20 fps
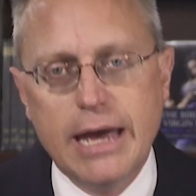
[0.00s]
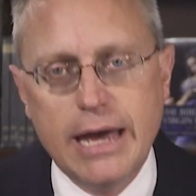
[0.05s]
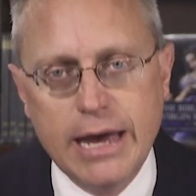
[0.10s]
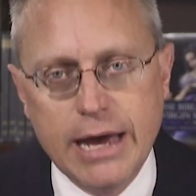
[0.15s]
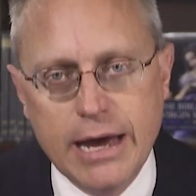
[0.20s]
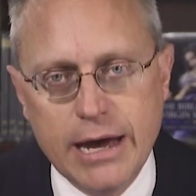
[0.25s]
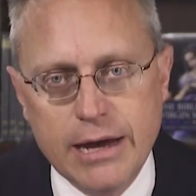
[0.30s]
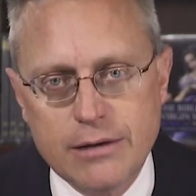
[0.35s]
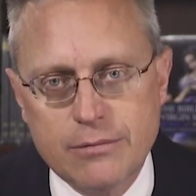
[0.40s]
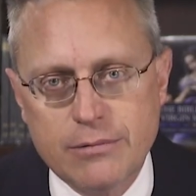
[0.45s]

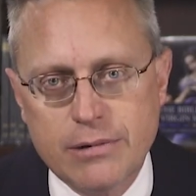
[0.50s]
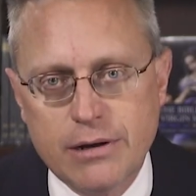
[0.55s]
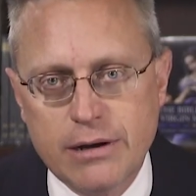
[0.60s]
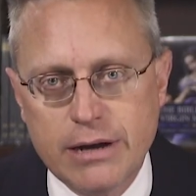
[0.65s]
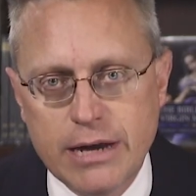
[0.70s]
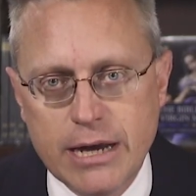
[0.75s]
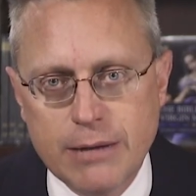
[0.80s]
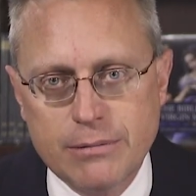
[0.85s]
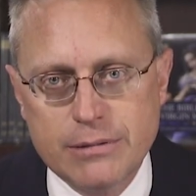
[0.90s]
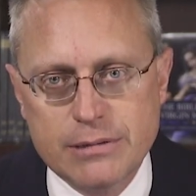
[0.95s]
and we are
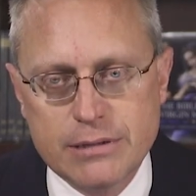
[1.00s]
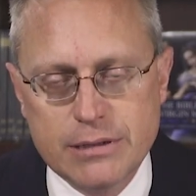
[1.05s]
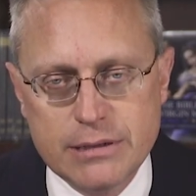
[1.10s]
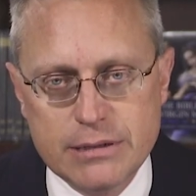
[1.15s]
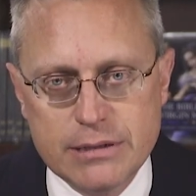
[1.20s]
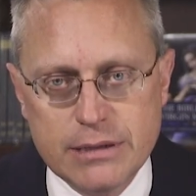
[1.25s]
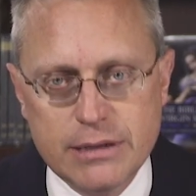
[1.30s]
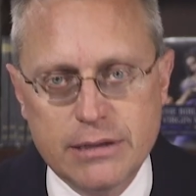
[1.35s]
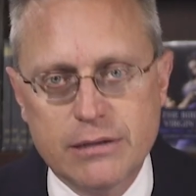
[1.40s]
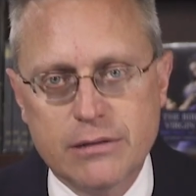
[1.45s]
able to
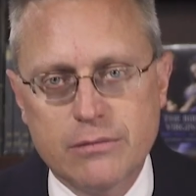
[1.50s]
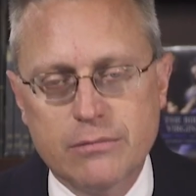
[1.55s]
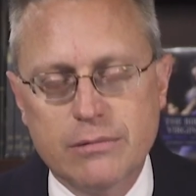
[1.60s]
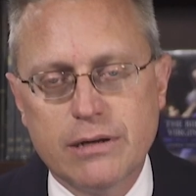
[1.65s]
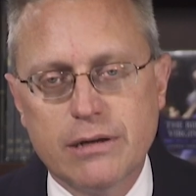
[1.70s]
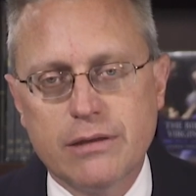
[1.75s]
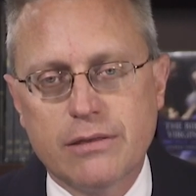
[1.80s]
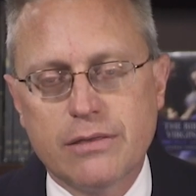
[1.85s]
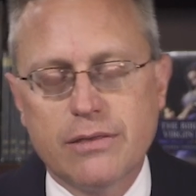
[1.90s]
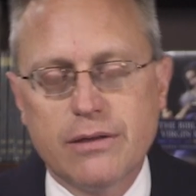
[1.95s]
deal
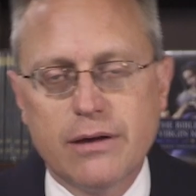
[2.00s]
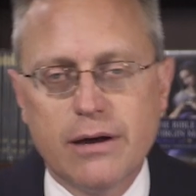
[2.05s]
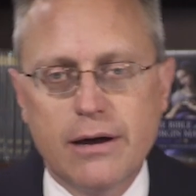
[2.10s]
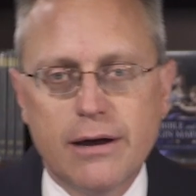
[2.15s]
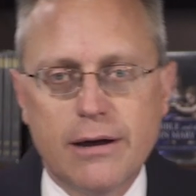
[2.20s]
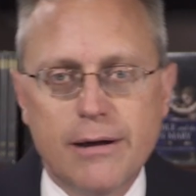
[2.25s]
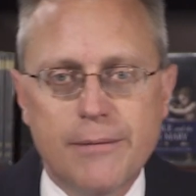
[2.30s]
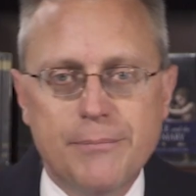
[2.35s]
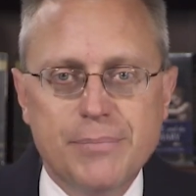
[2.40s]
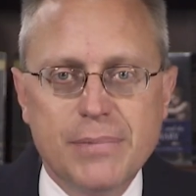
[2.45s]
with
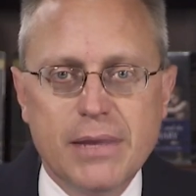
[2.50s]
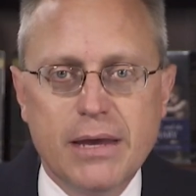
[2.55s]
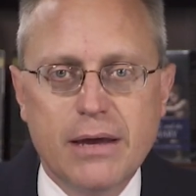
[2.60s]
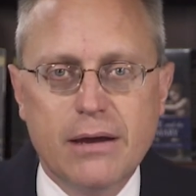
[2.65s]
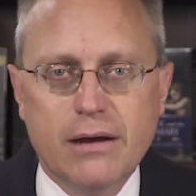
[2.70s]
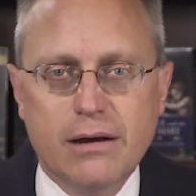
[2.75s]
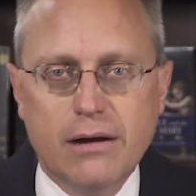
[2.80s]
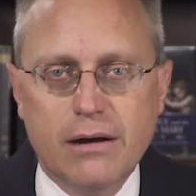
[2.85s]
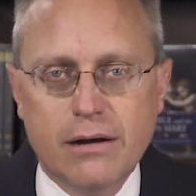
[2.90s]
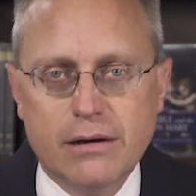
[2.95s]

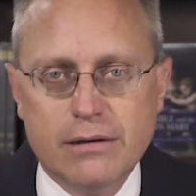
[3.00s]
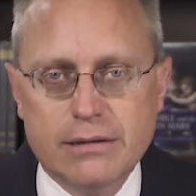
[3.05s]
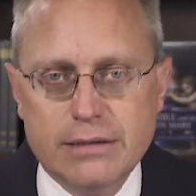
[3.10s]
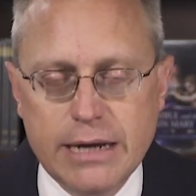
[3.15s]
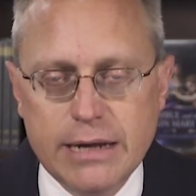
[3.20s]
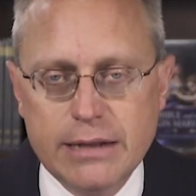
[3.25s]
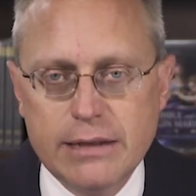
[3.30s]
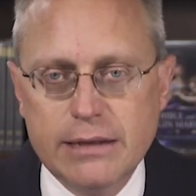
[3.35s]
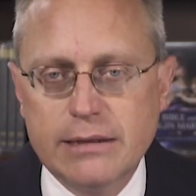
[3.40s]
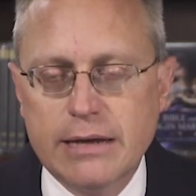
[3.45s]
our
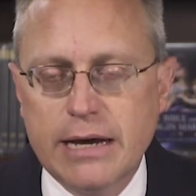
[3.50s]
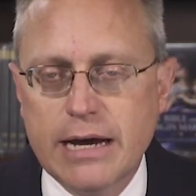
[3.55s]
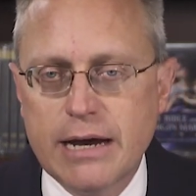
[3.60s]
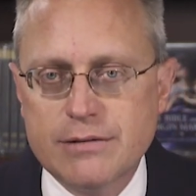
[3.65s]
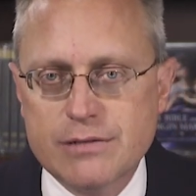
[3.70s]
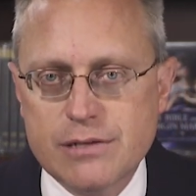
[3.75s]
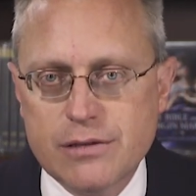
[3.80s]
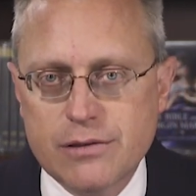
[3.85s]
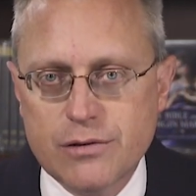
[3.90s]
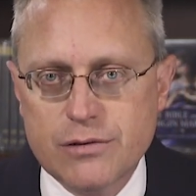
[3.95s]
daily
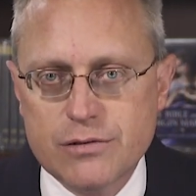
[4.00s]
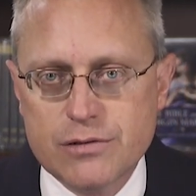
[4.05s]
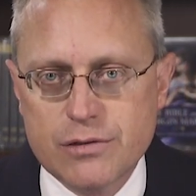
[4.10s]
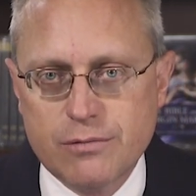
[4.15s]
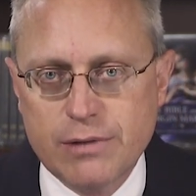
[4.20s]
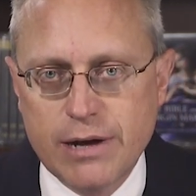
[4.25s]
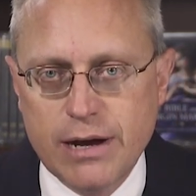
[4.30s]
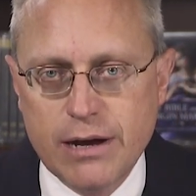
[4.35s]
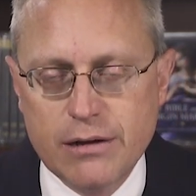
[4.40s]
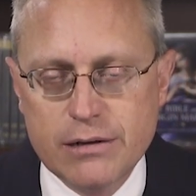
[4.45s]
lives and those
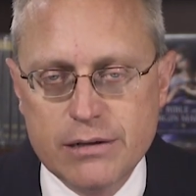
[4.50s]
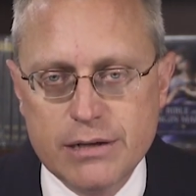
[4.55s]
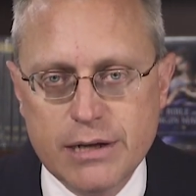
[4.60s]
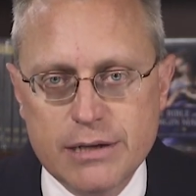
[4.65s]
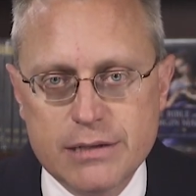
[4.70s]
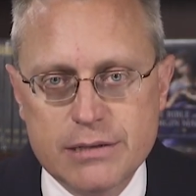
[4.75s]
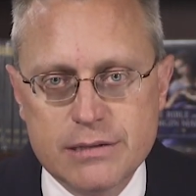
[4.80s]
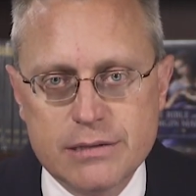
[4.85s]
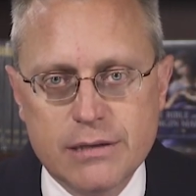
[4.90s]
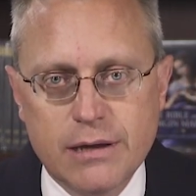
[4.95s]
around
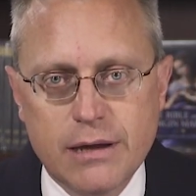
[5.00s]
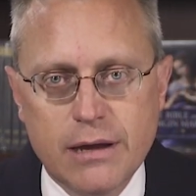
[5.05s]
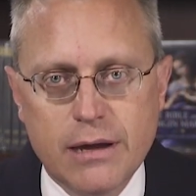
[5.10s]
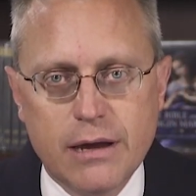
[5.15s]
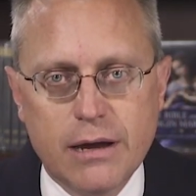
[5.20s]
us